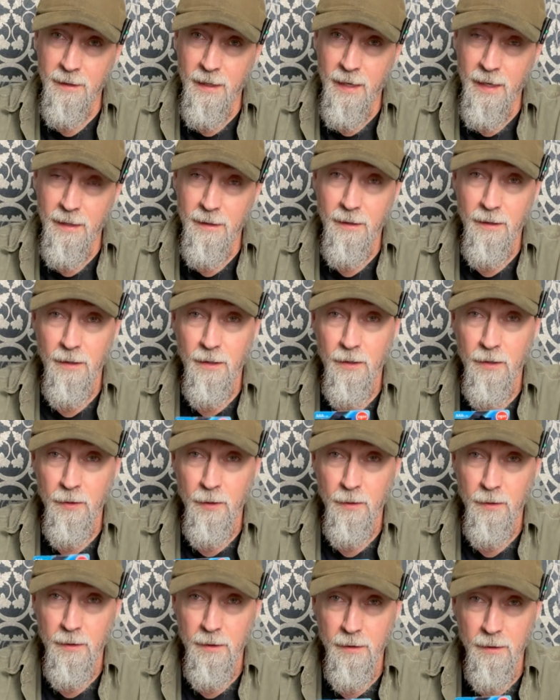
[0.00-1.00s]
had
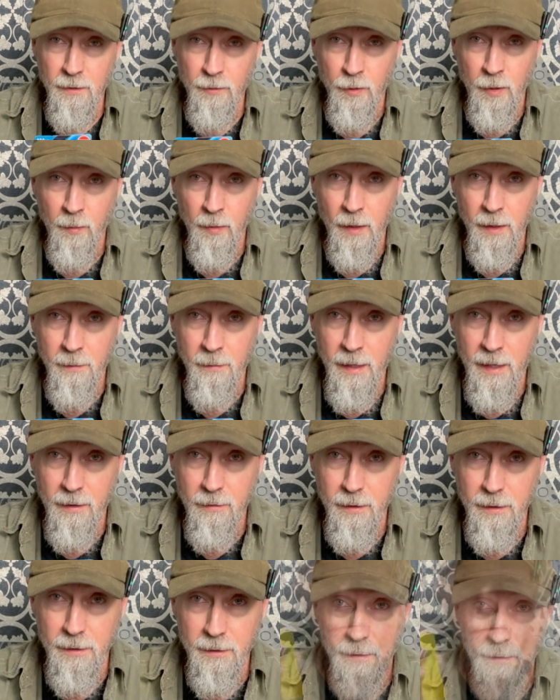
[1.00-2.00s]
uses AAA
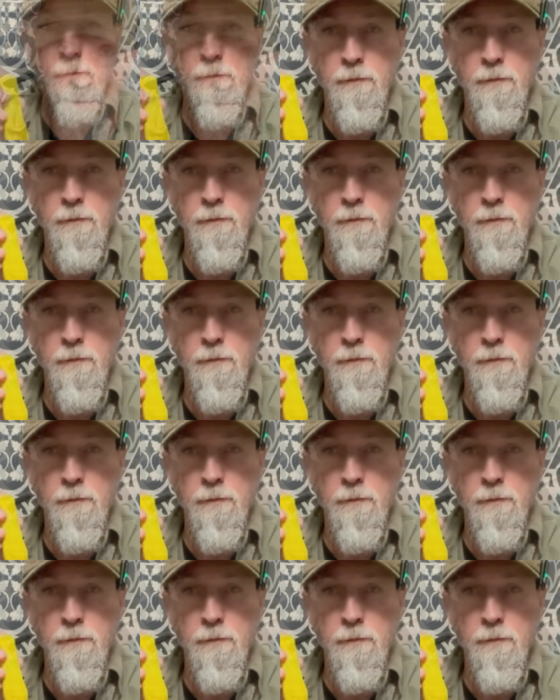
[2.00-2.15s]
batteries.